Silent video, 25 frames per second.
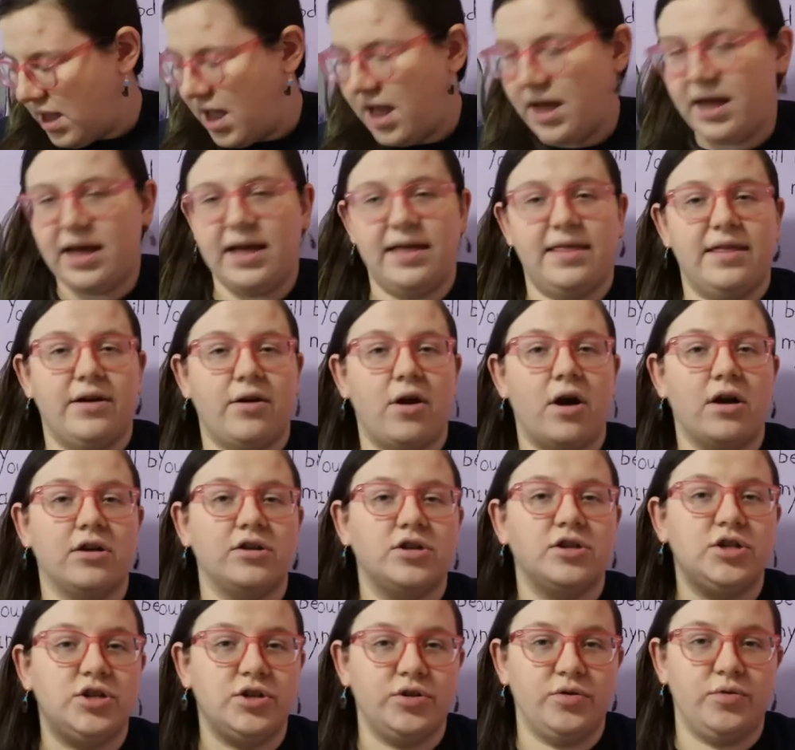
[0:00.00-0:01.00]
Uh, there are
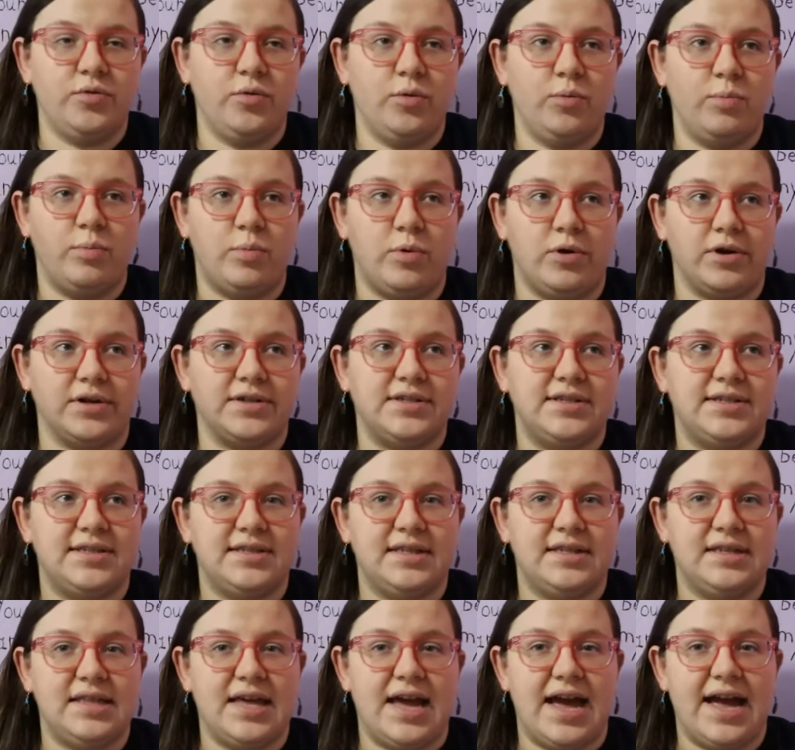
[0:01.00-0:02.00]
two books
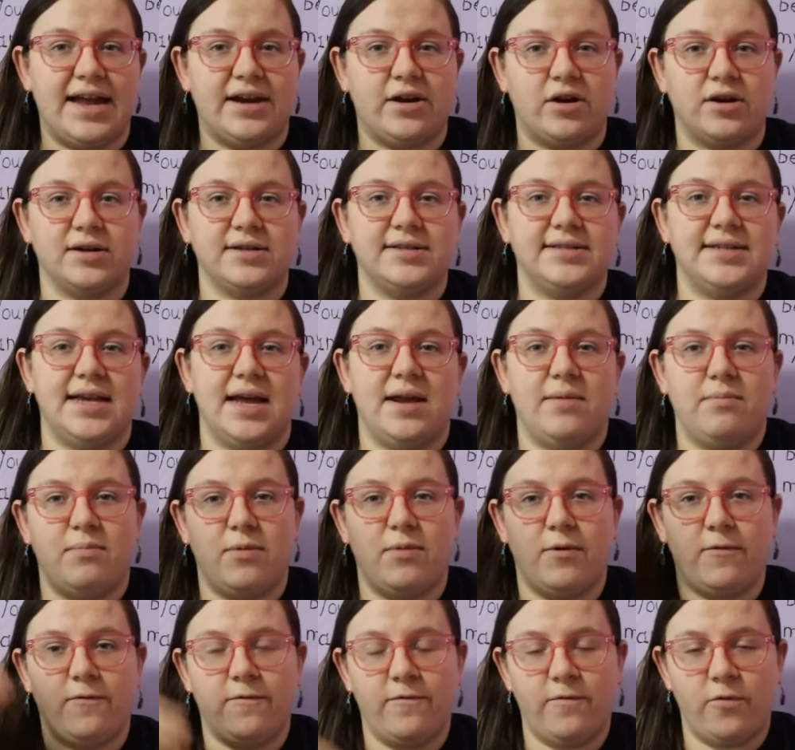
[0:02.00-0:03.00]
that are set
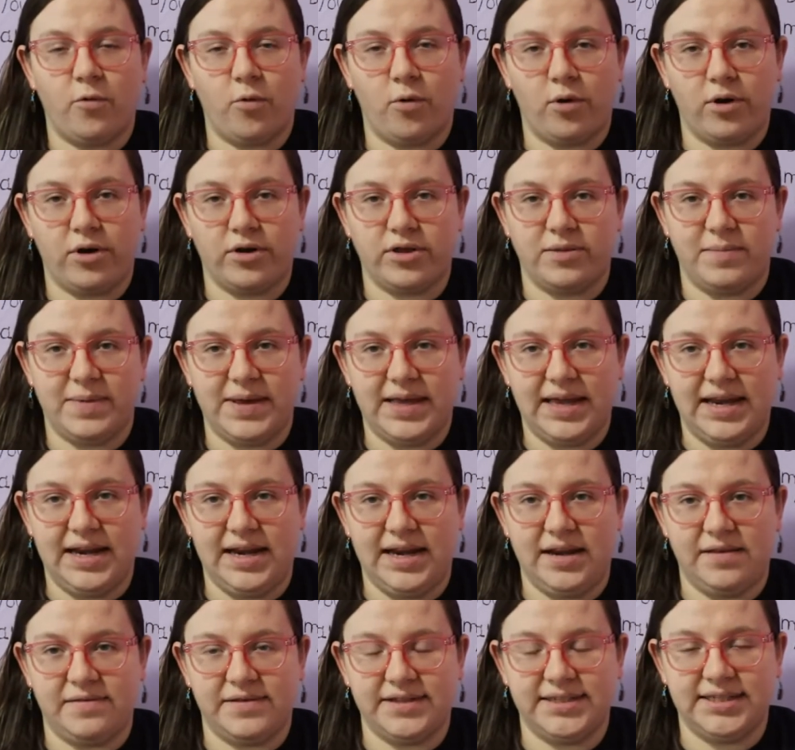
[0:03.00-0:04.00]
before the
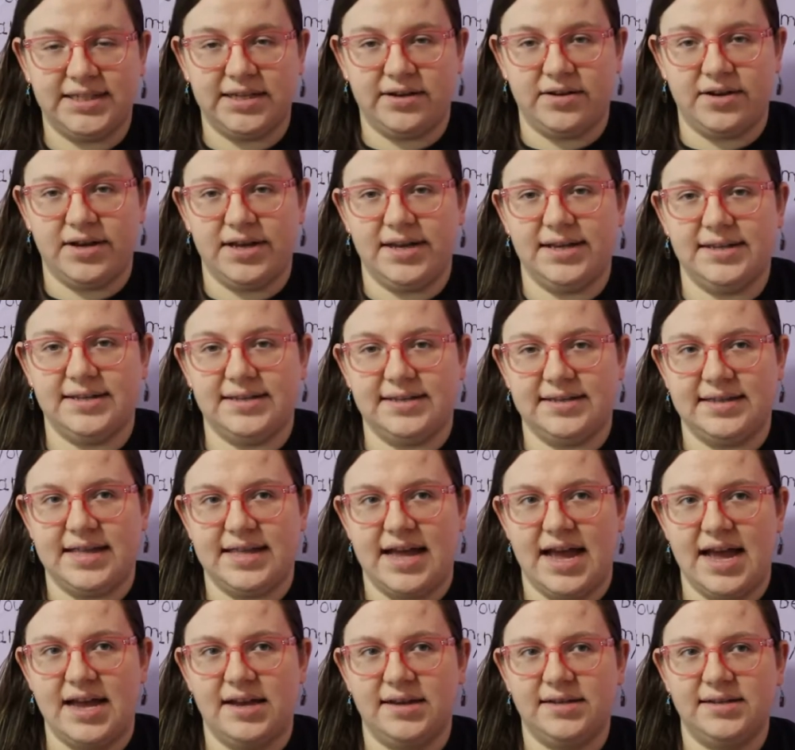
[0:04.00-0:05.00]
beginning of the series
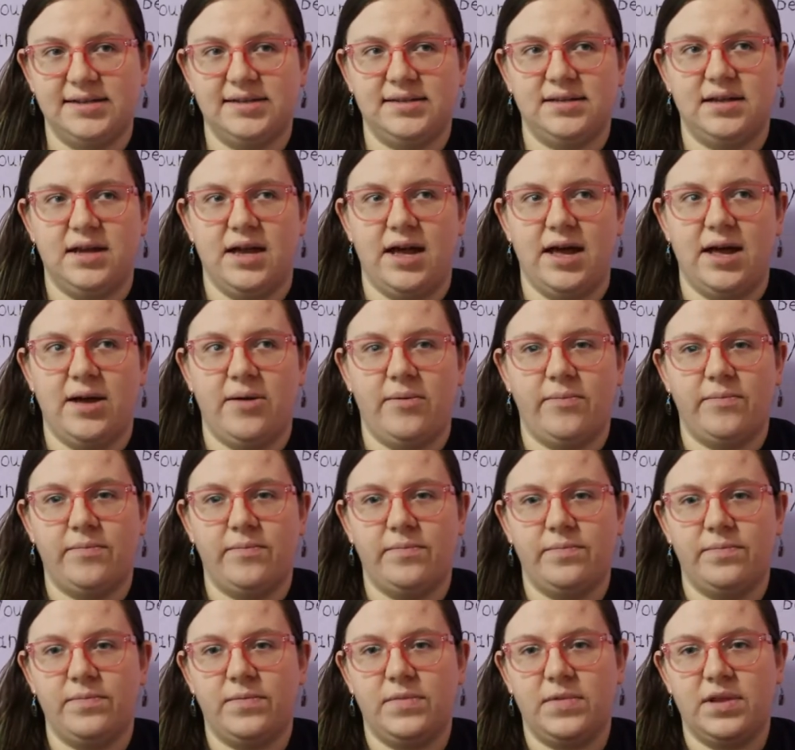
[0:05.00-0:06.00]
that
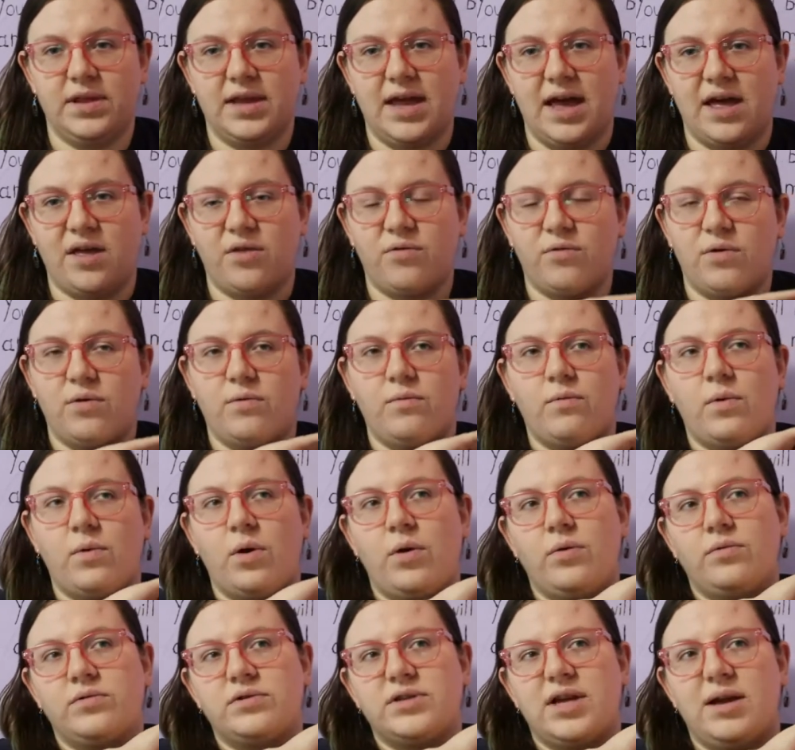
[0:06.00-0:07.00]
um, Catherynne
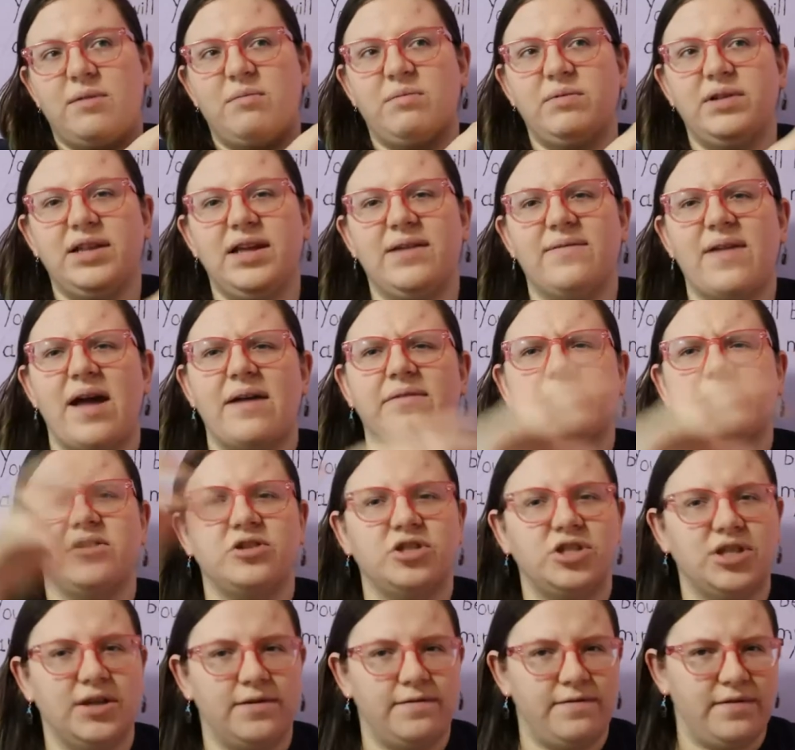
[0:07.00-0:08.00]
wrote, I believe after
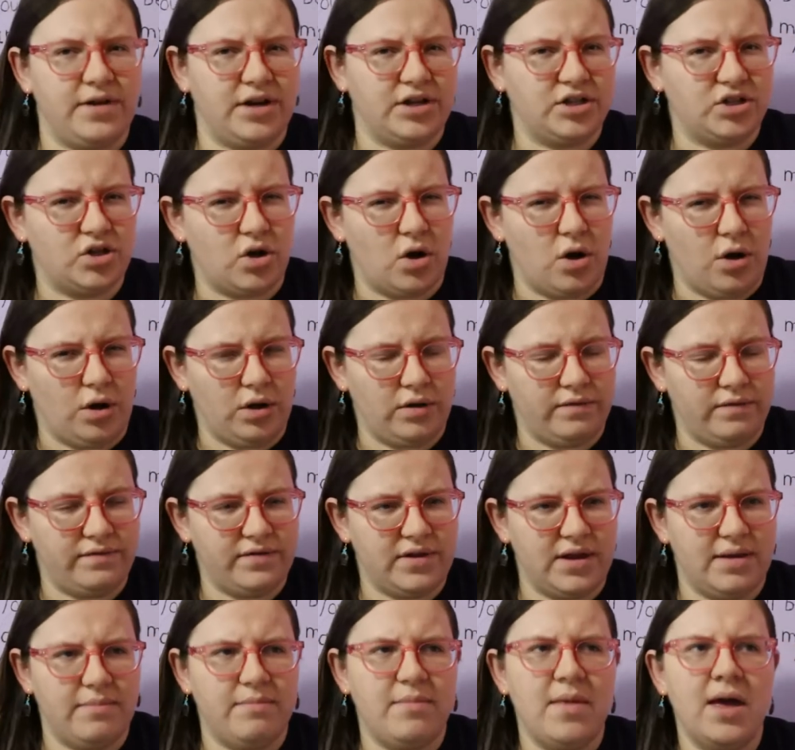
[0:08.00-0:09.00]
she'd finished all of
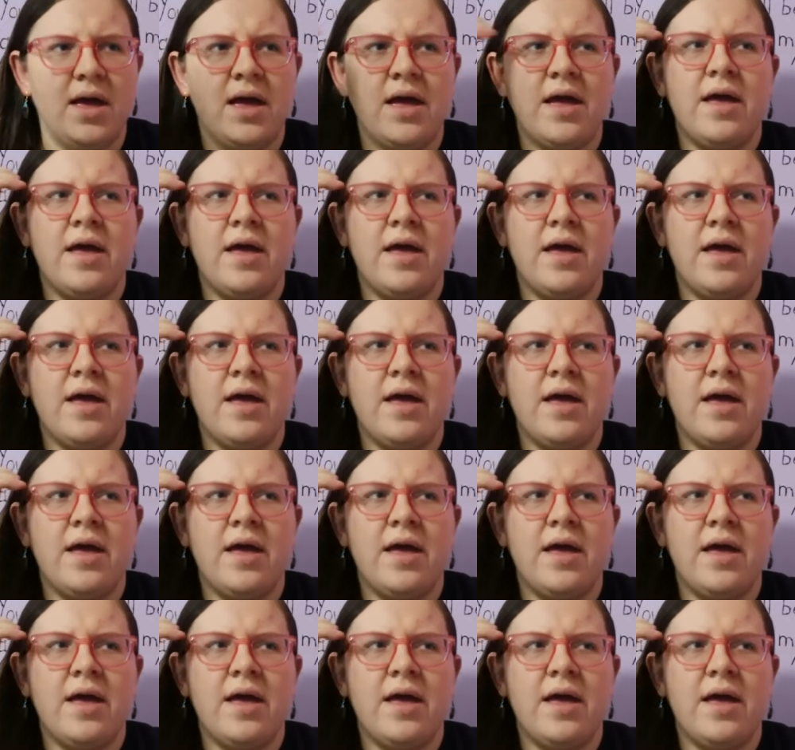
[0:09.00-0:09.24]
them